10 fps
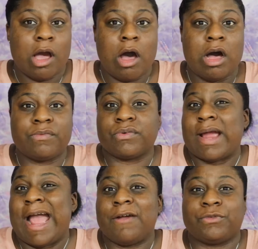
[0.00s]
off
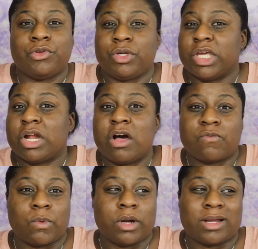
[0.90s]
or after you get
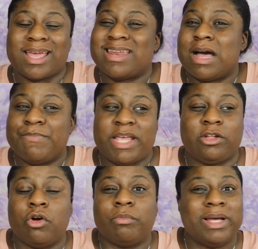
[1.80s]
off work and not make
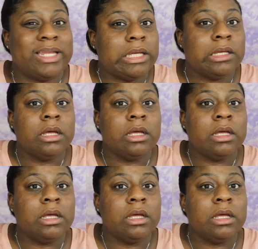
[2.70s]
no money.